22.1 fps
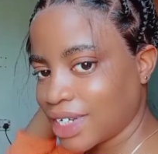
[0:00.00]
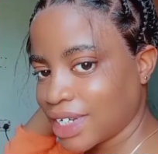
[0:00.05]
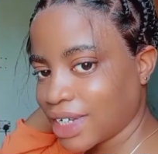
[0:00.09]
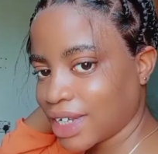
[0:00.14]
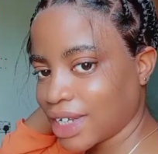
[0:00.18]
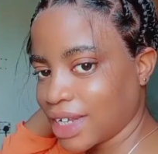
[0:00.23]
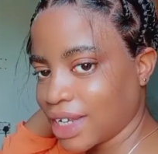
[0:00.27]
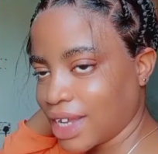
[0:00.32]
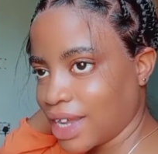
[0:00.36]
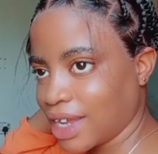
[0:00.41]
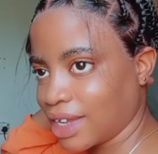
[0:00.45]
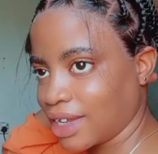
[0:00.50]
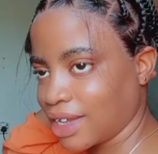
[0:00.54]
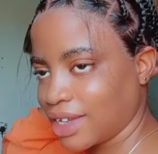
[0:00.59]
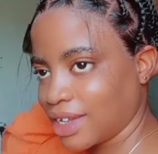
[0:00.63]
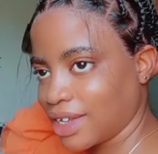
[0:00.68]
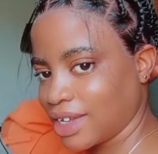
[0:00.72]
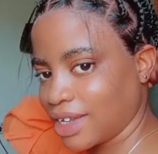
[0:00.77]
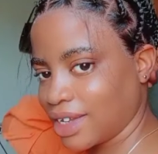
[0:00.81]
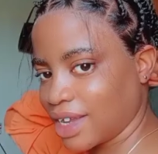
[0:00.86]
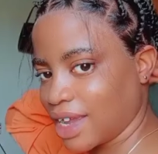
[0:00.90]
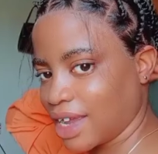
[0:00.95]
a hair
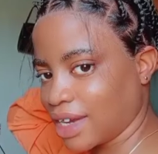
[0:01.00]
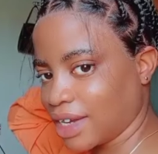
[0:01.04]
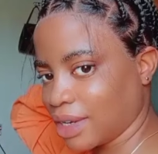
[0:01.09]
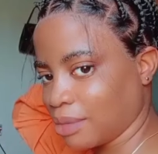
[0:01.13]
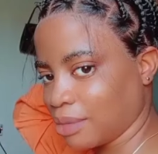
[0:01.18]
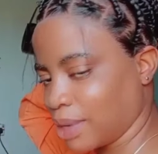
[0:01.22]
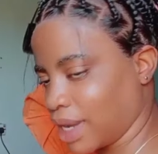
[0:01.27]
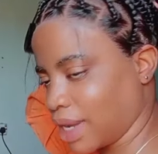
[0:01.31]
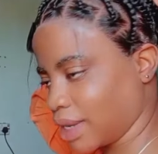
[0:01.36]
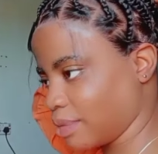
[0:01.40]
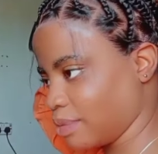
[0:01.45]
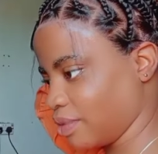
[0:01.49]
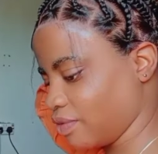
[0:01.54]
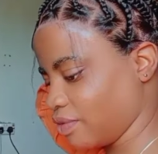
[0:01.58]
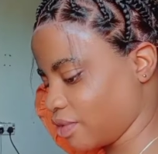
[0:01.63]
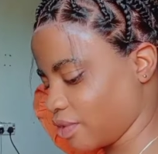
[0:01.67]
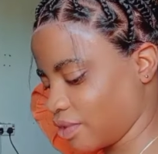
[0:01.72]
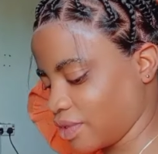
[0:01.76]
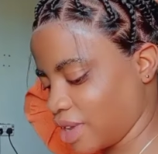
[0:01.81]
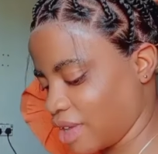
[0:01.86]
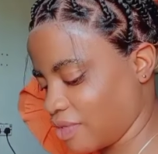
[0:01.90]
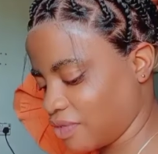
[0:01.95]
at the back
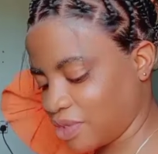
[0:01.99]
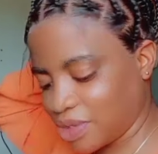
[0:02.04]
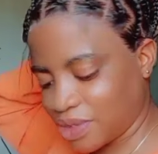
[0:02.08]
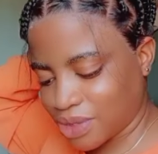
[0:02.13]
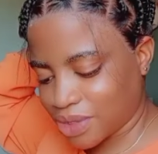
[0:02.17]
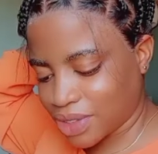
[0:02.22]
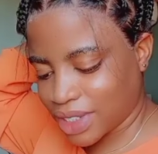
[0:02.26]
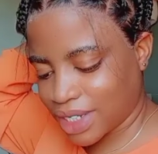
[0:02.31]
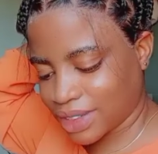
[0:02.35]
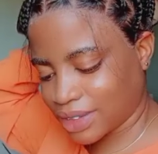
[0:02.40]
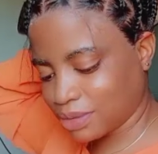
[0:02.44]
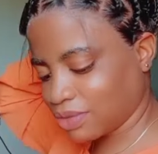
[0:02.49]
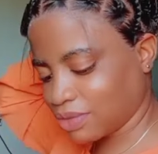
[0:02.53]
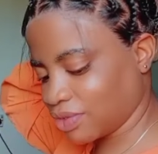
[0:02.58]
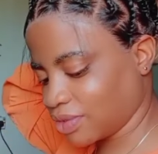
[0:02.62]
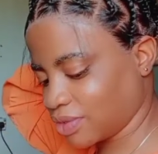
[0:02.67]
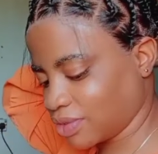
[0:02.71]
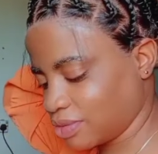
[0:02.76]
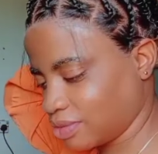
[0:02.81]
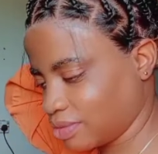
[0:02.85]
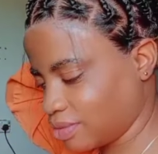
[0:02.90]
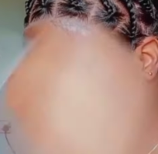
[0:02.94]
before. I've not done that
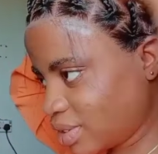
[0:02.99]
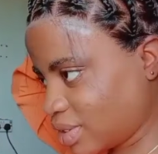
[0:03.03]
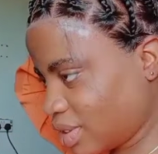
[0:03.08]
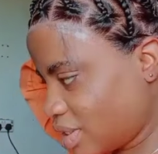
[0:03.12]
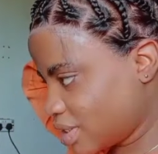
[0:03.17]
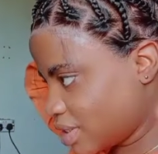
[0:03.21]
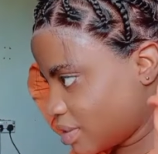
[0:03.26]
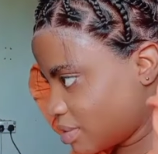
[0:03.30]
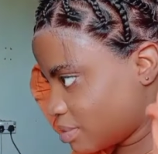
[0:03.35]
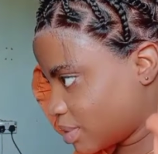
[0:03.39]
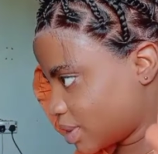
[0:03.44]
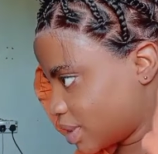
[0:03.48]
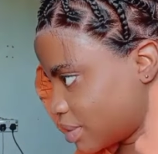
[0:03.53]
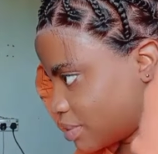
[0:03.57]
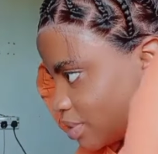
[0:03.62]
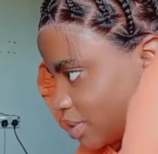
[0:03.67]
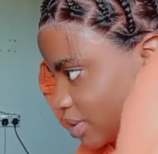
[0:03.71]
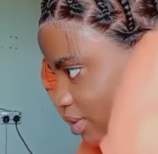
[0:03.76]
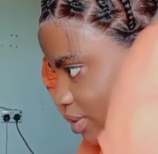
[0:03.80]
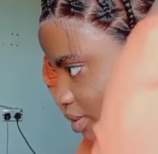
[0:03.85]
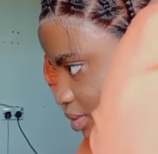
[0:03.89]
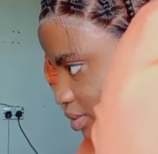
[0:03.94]
before, but I'm
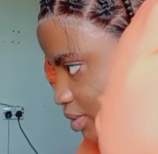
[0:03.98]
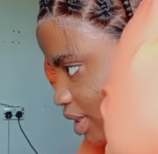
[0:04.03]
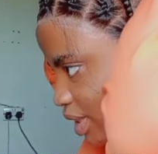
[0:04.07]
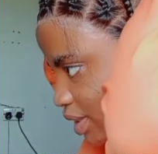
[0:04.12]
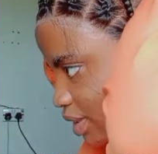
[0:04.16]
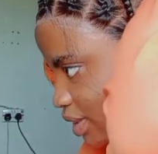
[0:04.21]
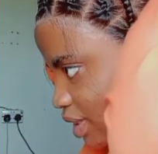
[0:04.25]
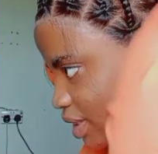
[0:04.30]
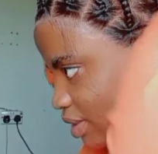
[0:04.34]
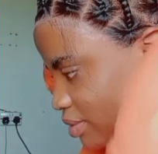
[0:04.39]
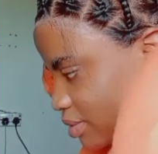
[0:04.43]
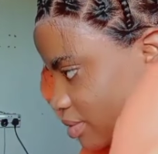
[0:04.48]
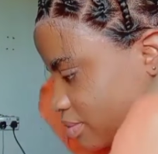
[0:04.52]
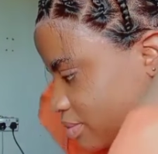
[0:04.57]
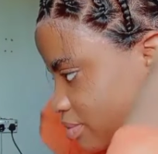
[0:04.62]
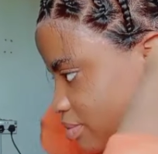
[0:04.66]
going to do that now